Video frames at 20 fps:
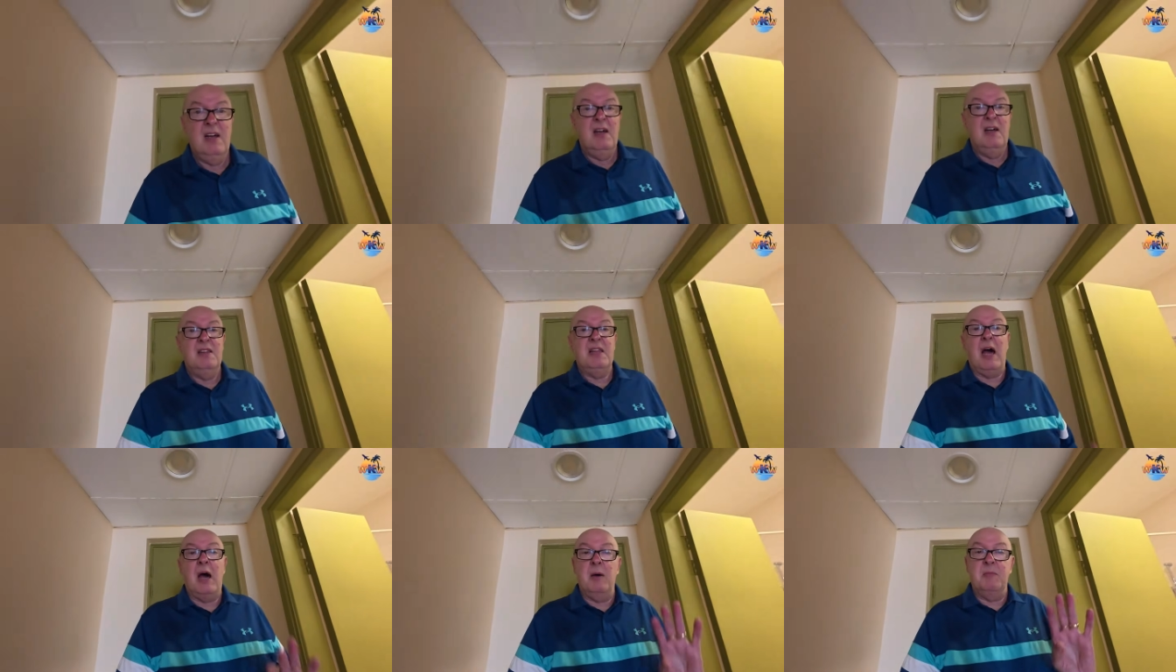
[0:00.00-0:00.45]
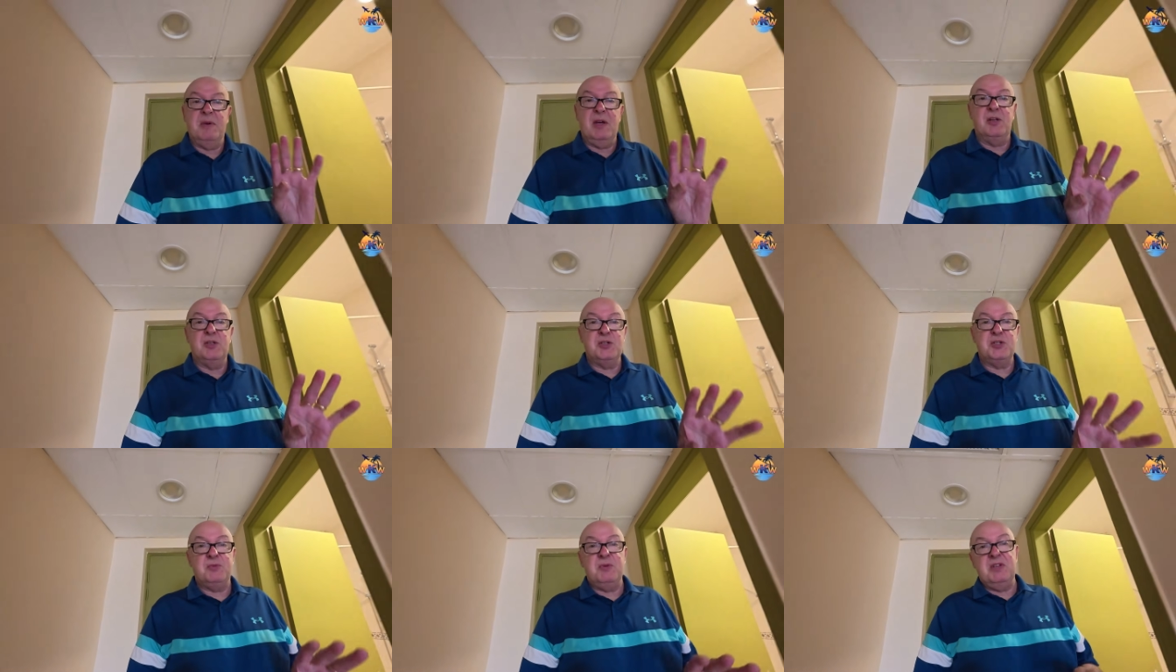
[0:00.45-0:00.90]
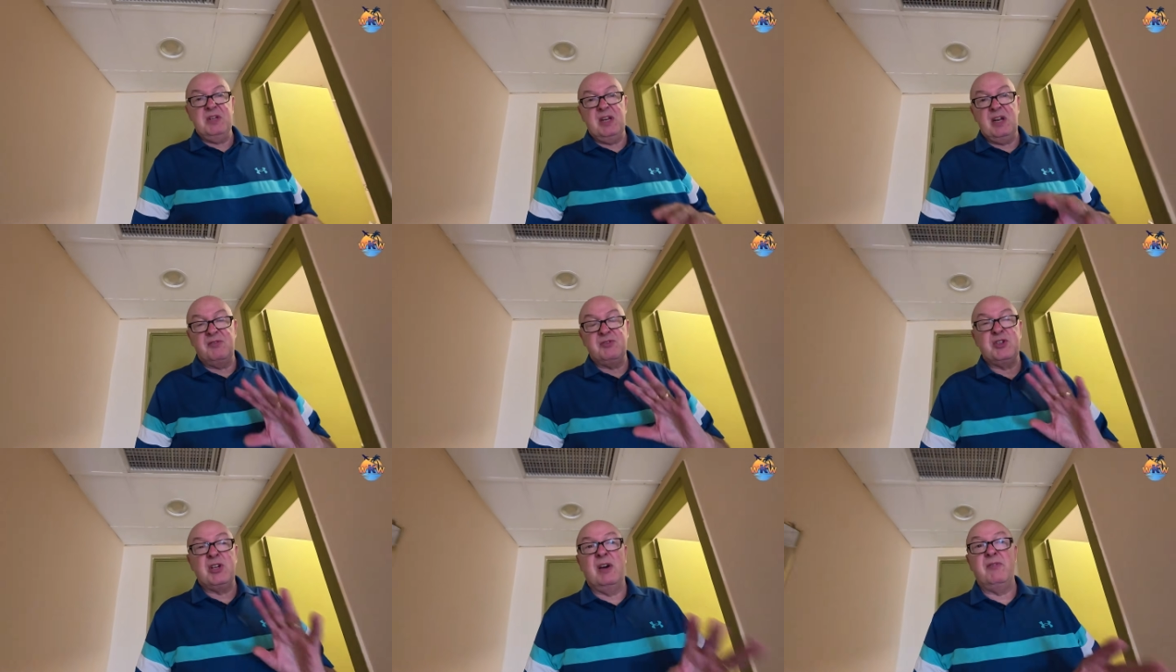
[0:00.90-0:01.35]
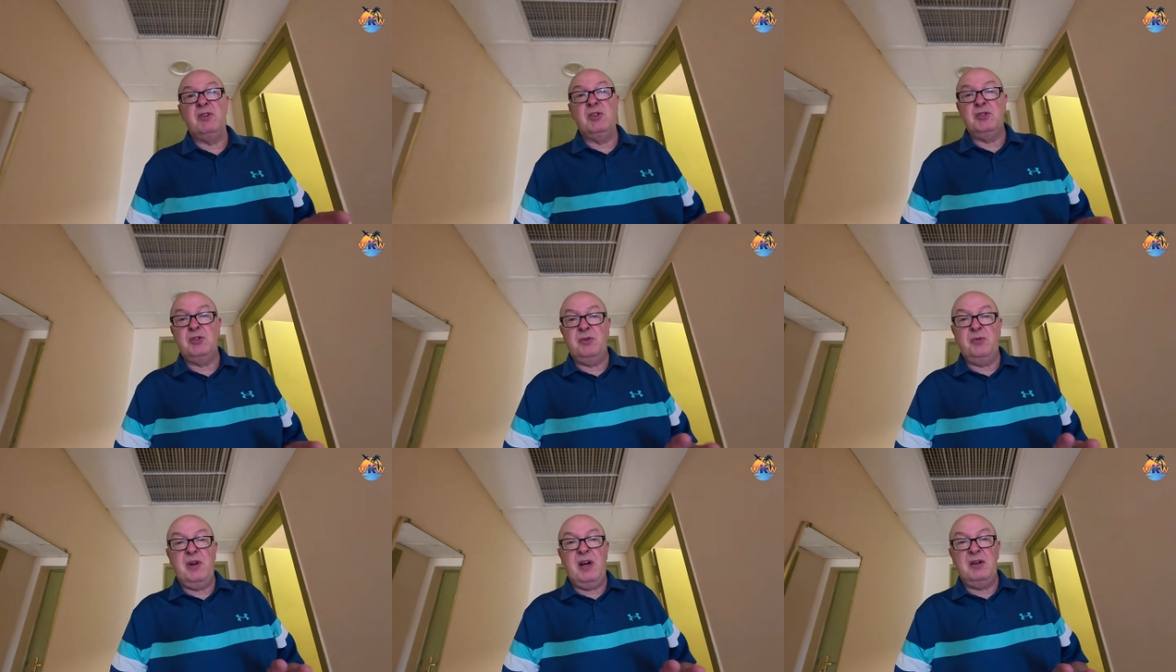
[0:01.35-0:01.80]
Now, I'll be honest with you, I've travelled
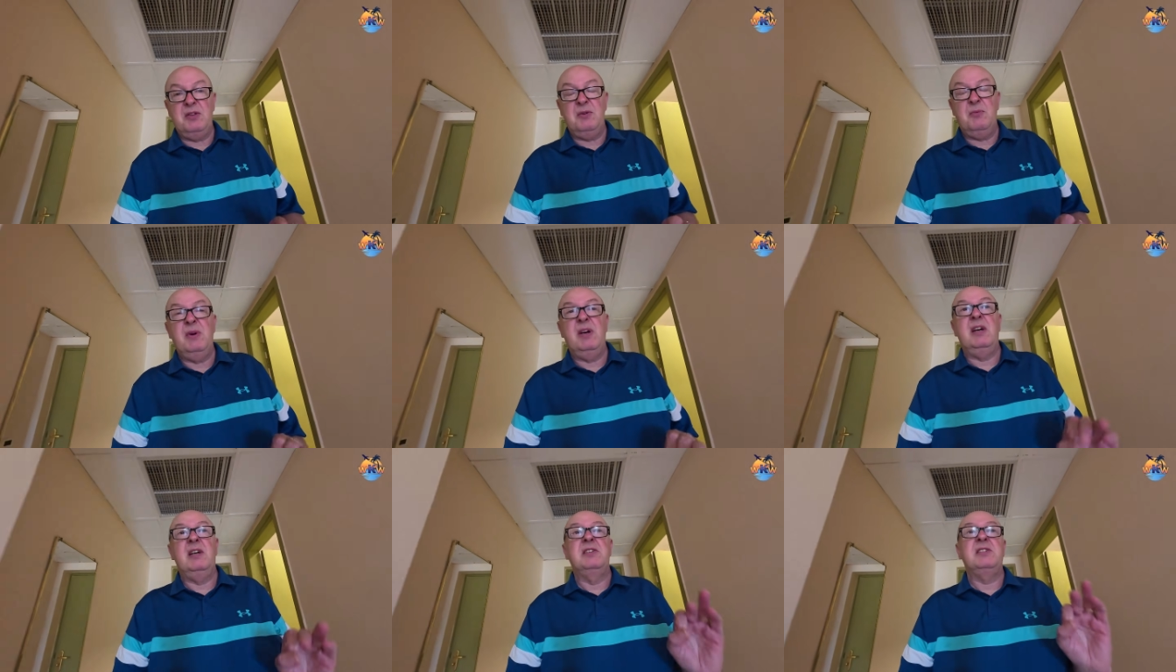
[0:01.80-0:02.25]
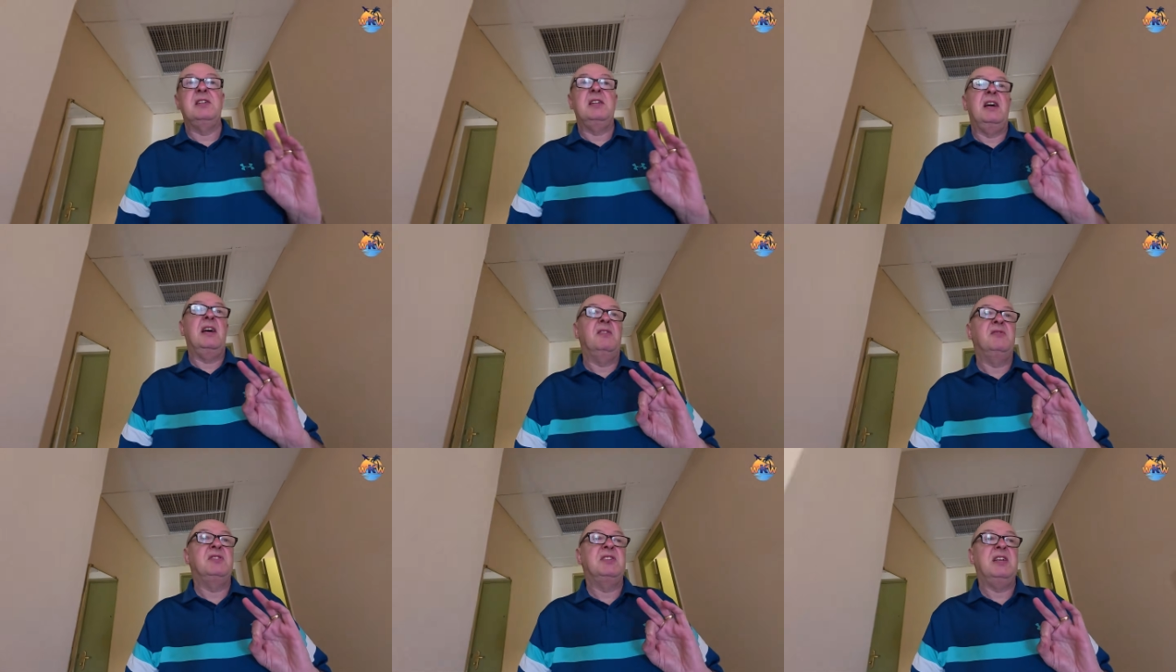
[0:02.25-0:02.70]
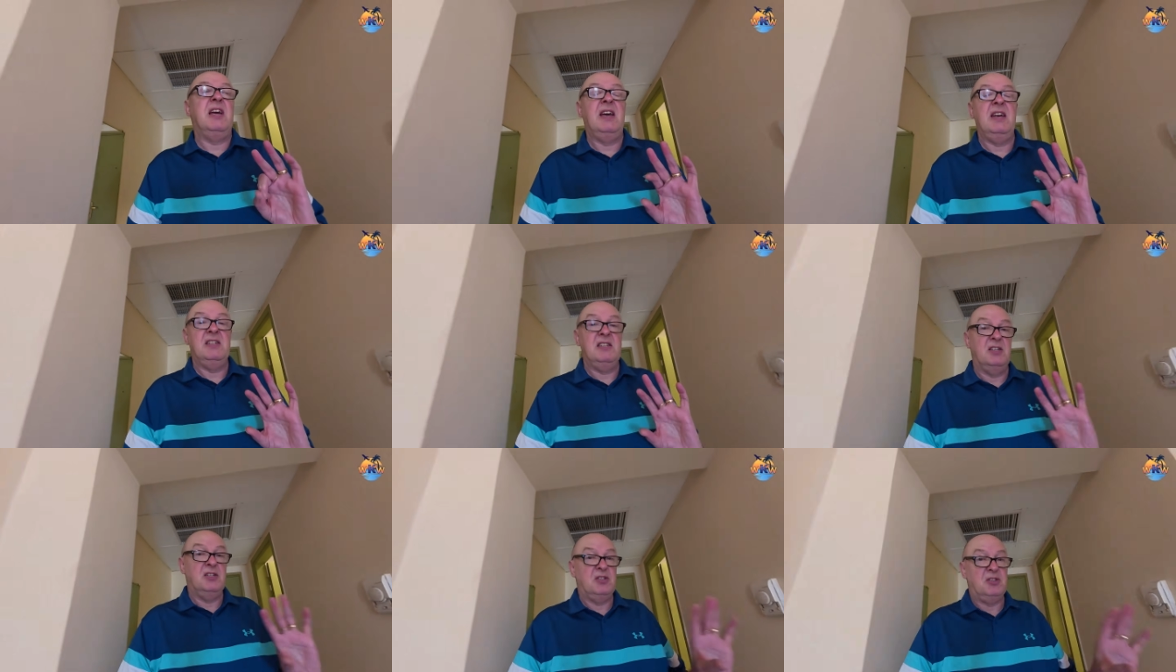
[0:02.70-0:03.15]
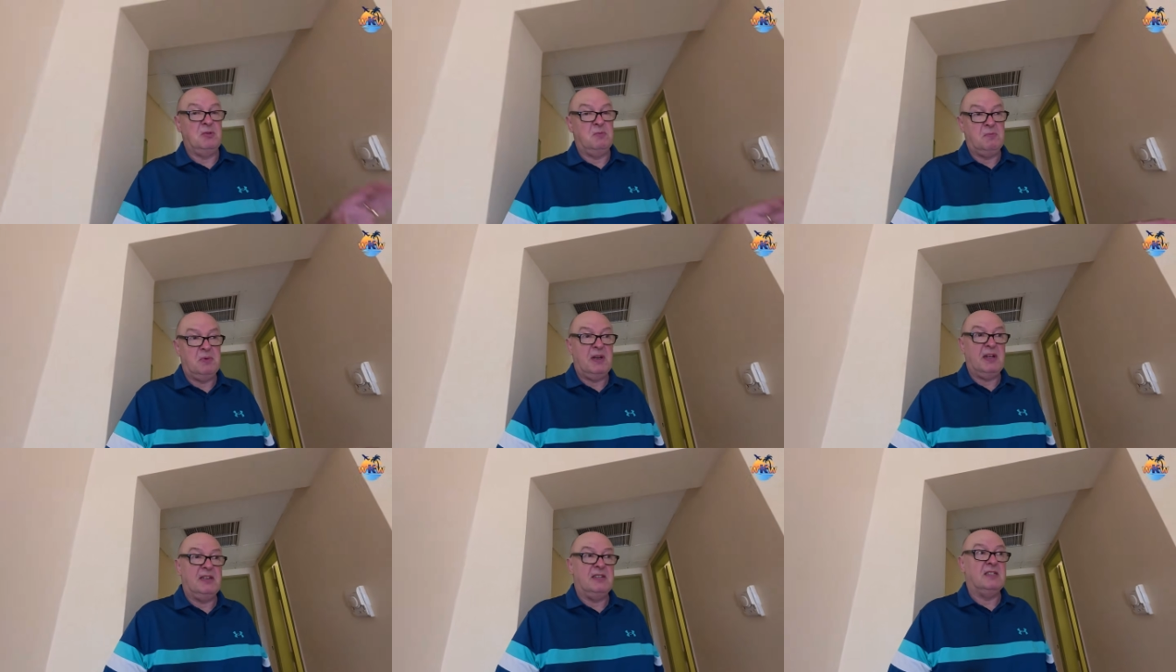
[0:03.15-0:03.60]
all around the world and I have stayed in some
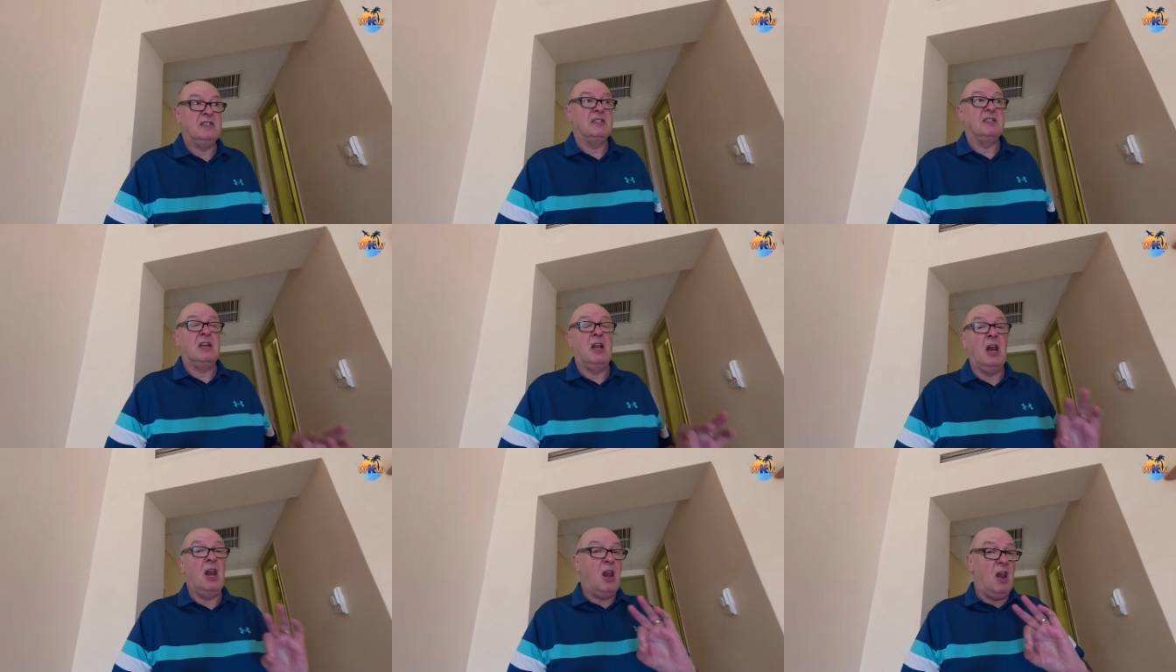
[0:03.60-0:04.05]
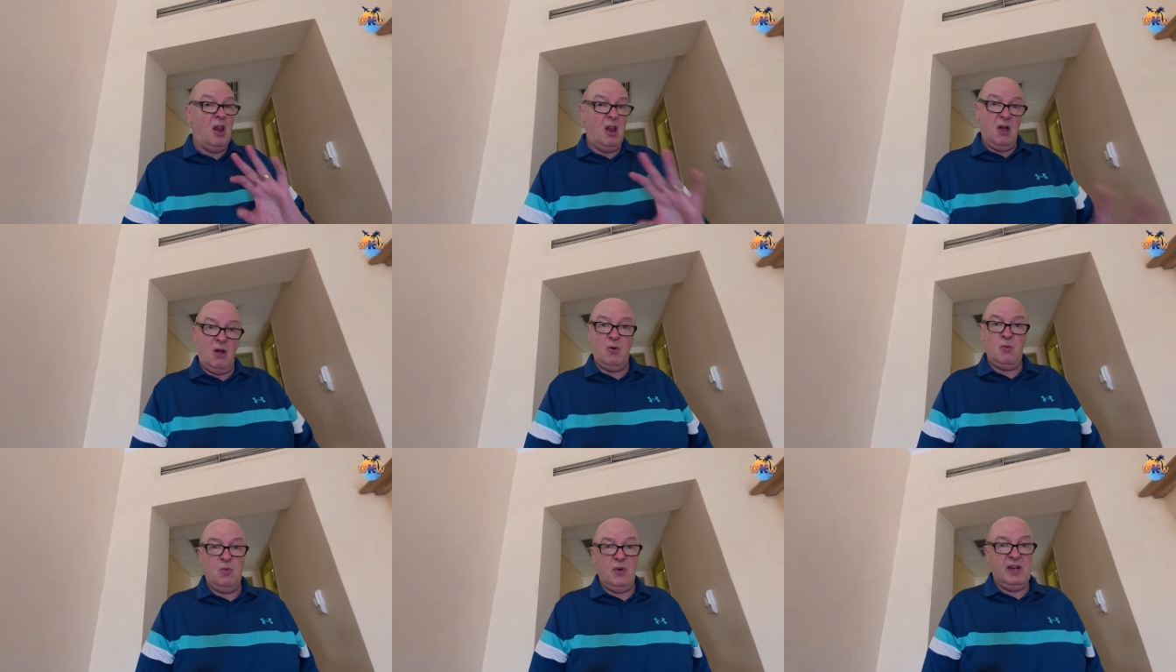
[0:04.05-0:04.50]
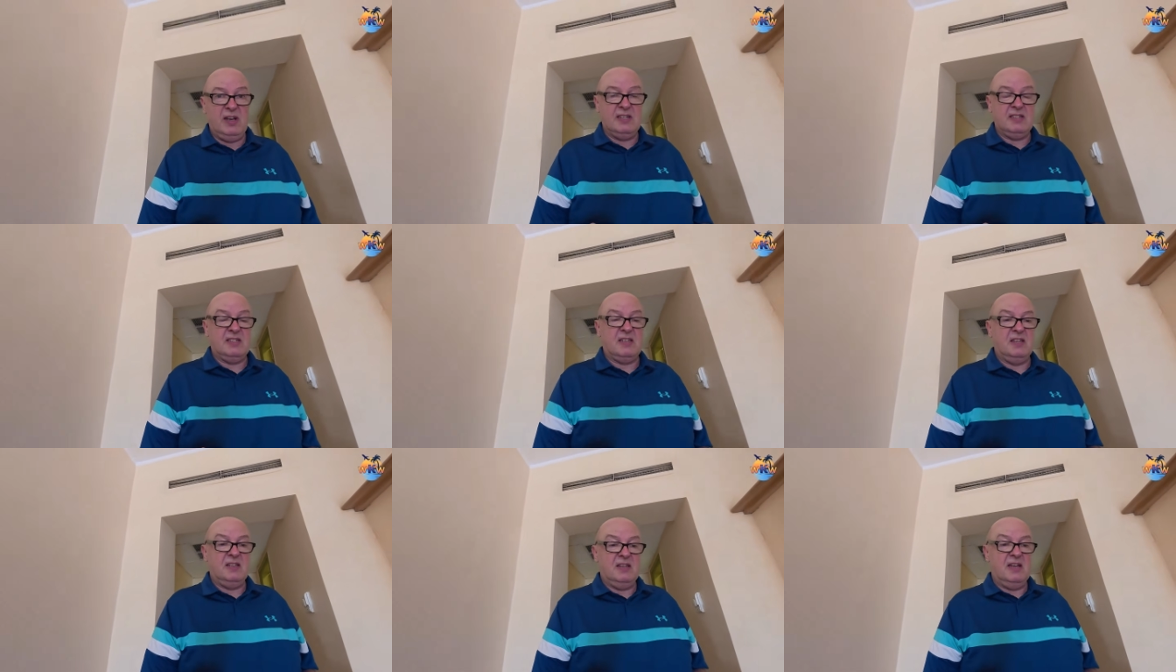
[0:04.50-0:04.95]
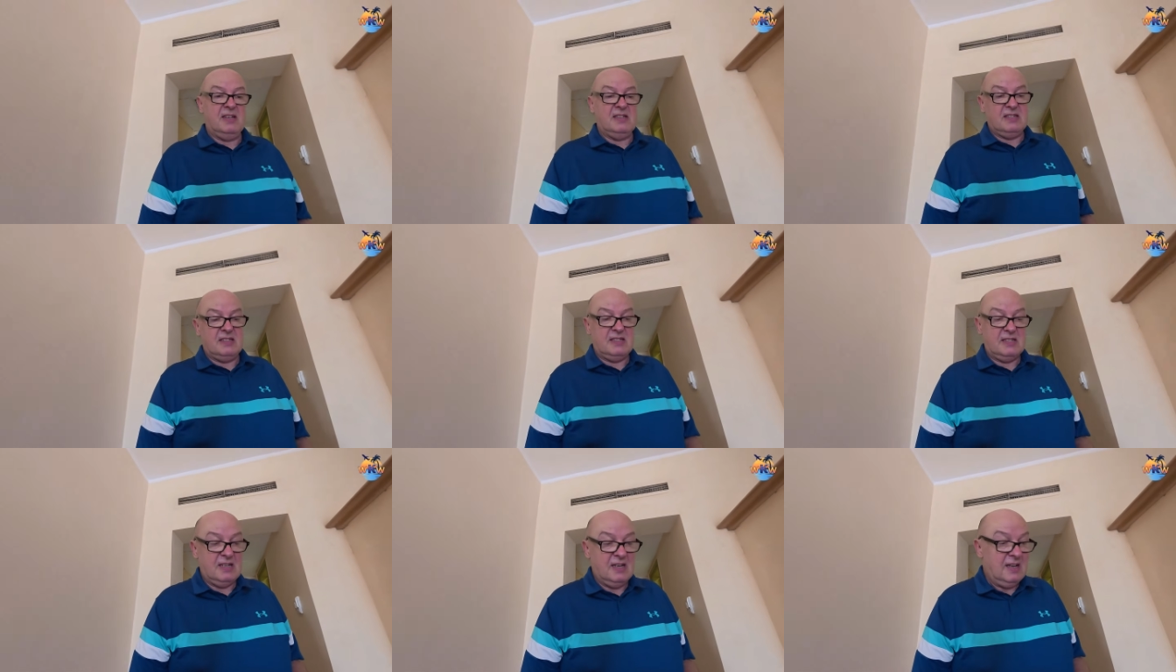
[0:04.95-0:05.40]
places a lot worse than
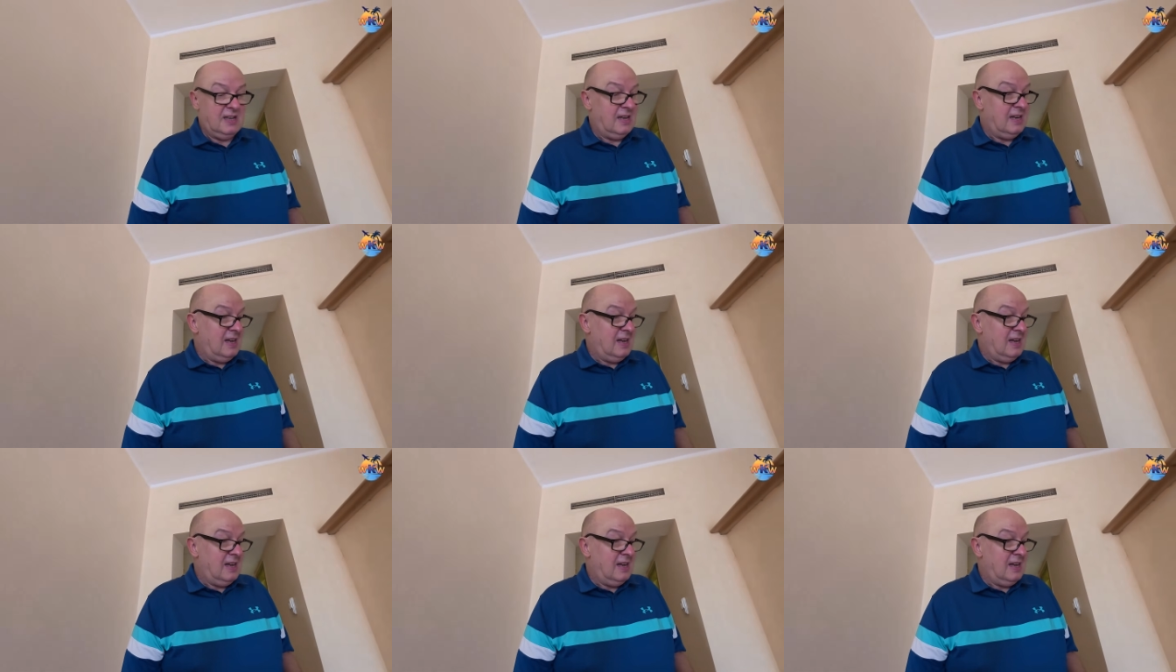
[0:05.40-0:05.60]
this.